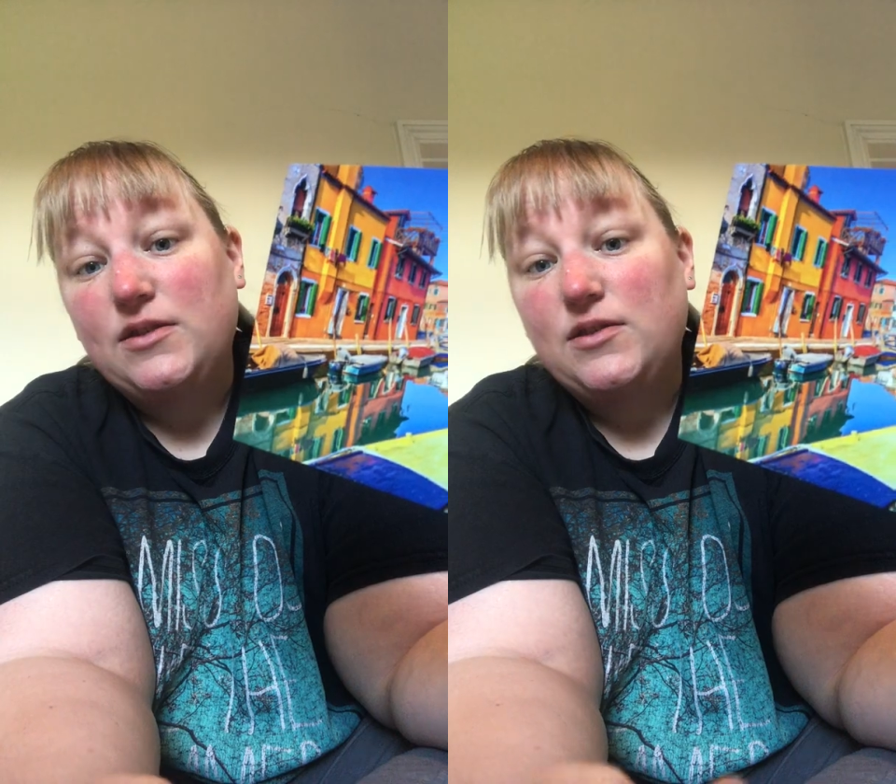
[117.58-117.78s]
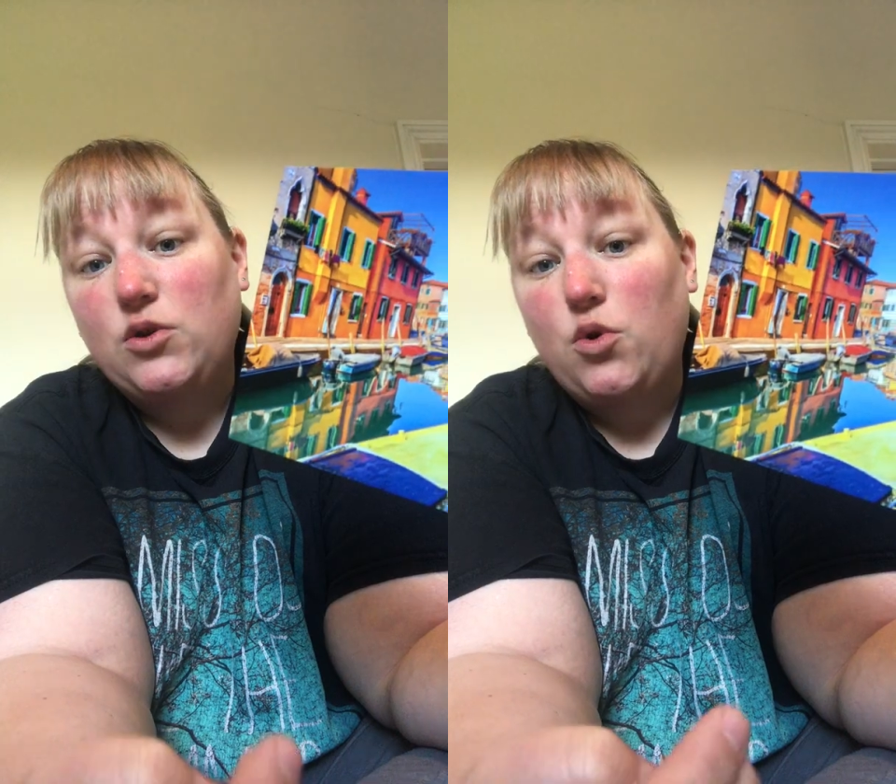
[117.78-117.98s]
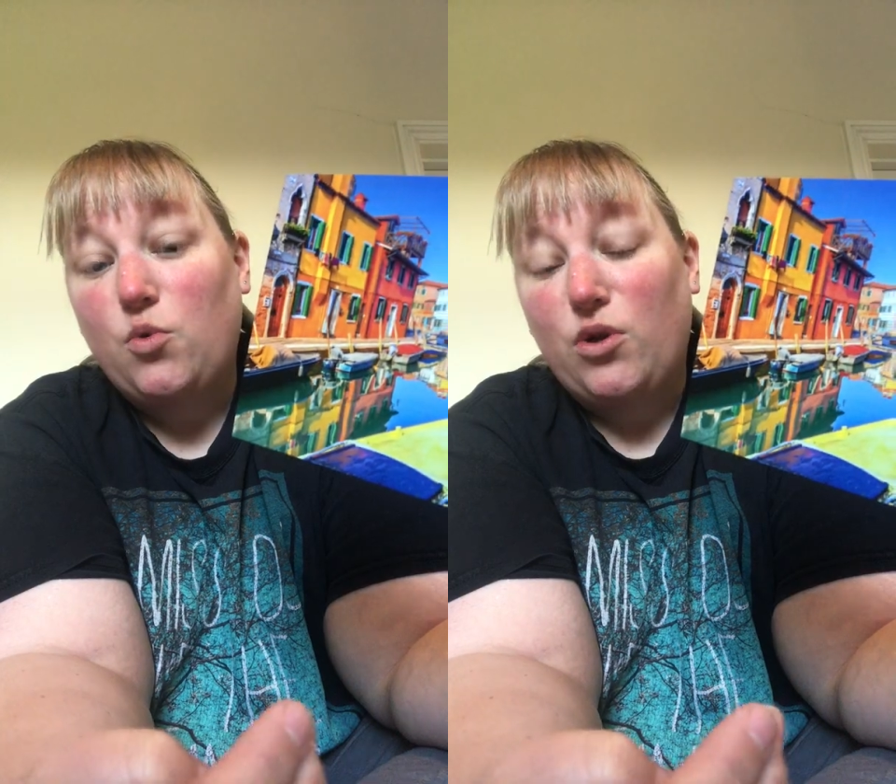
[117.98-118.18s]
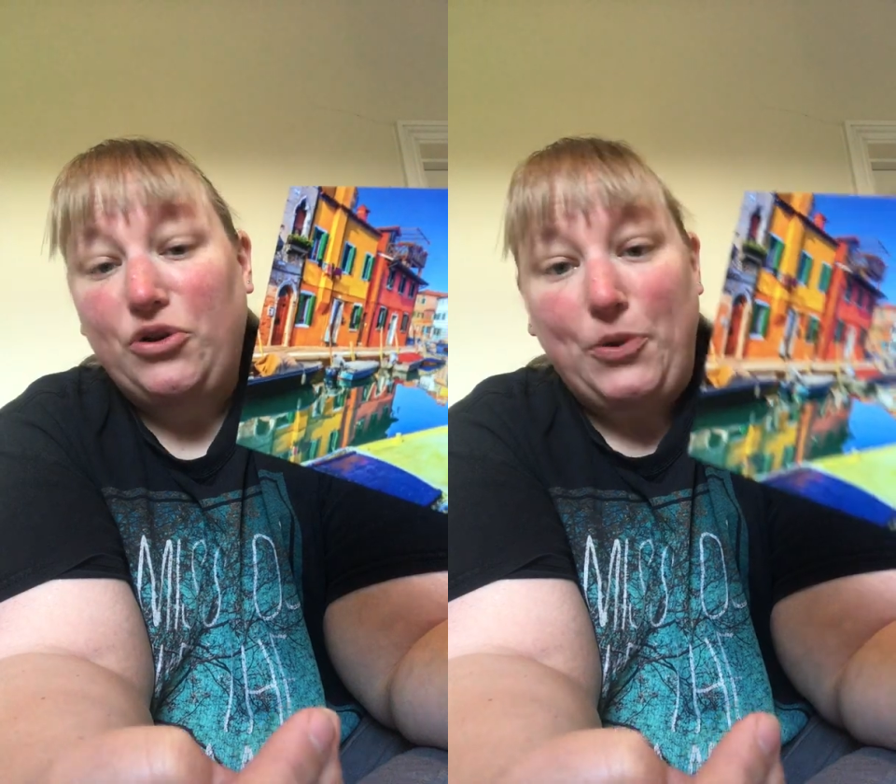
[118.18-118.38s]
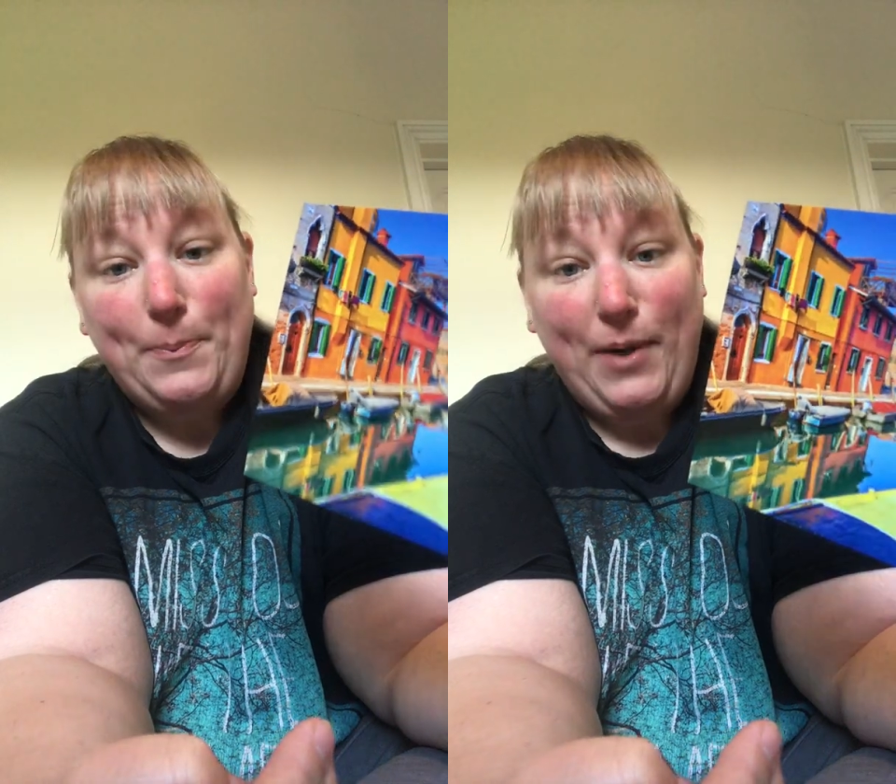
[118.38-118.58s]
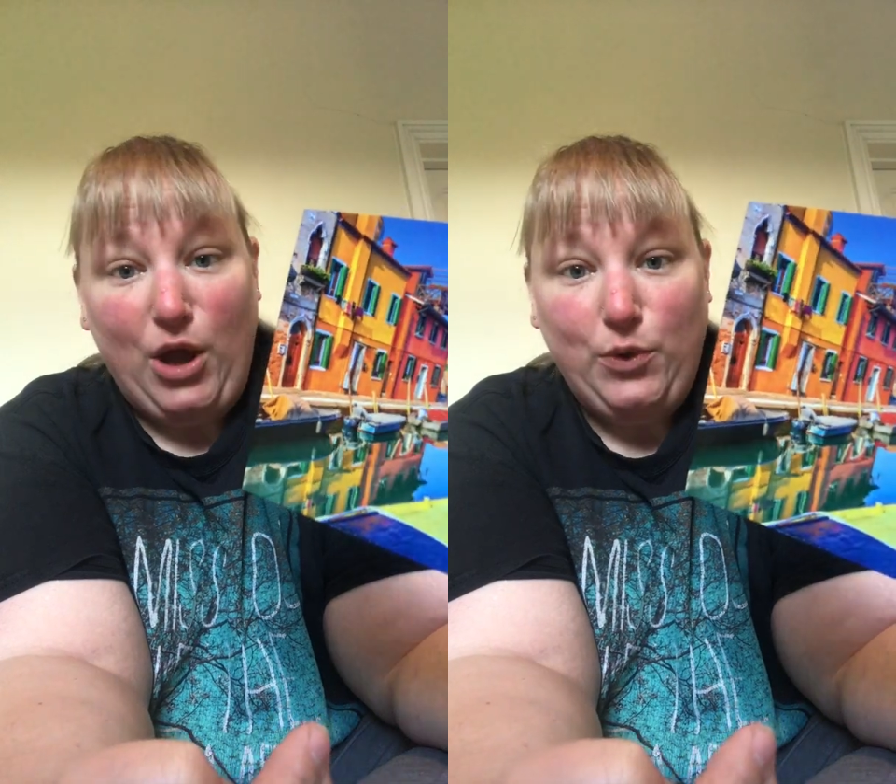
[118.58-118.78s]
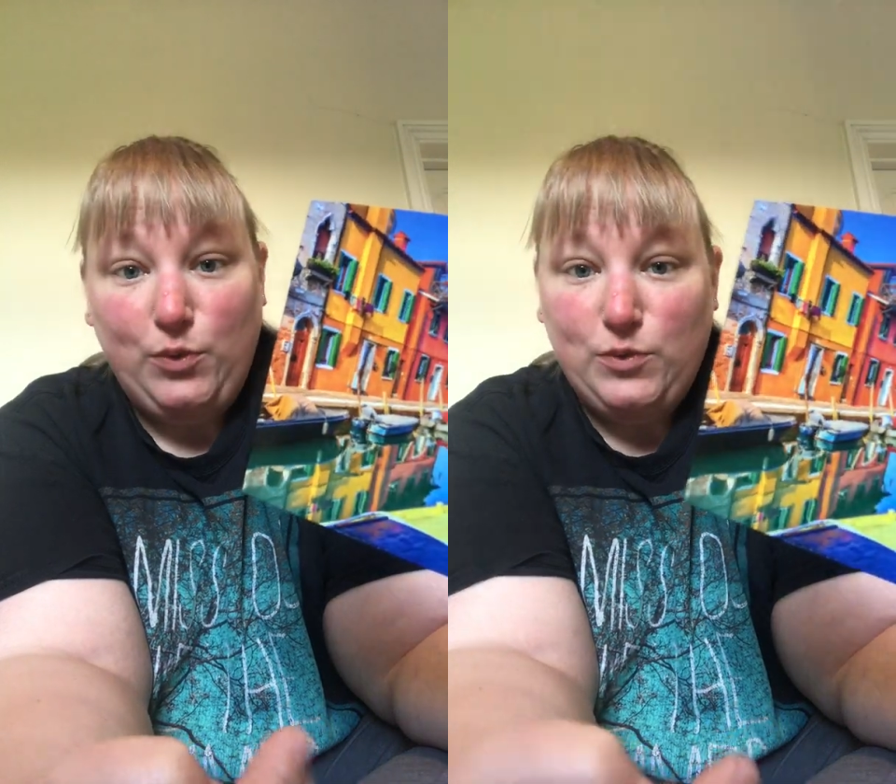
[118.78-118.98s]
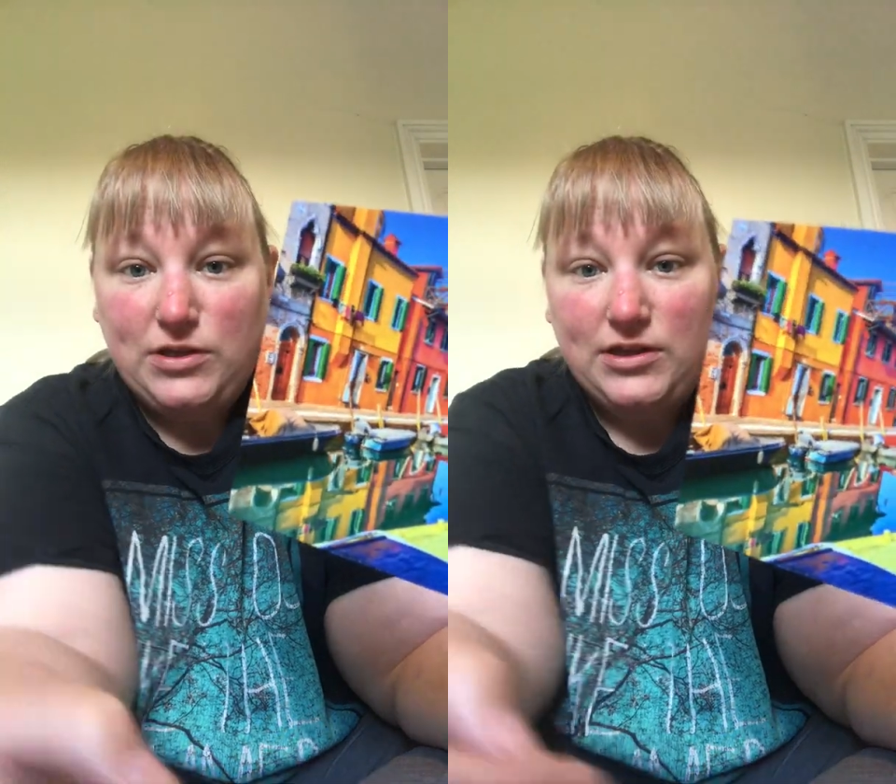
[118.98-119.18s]
to school on a
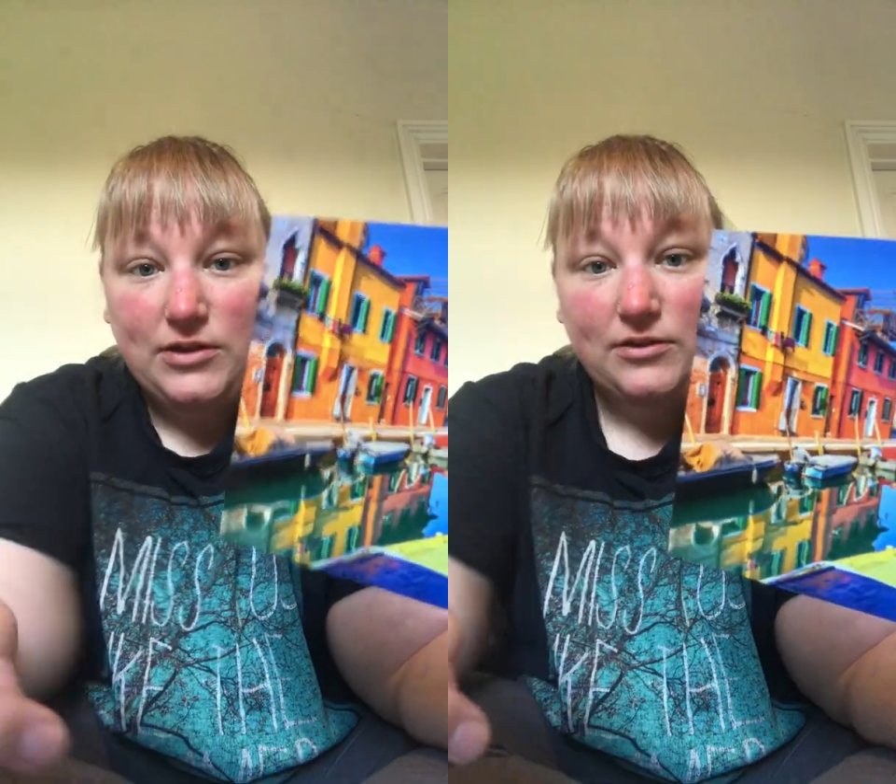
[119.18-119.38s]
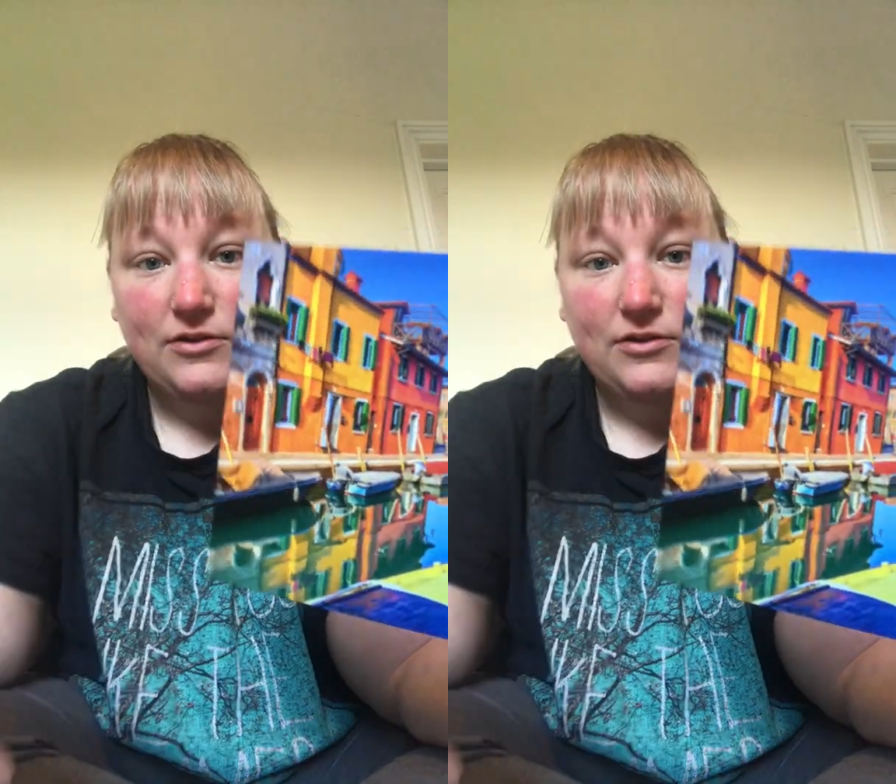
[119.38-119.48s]
boat?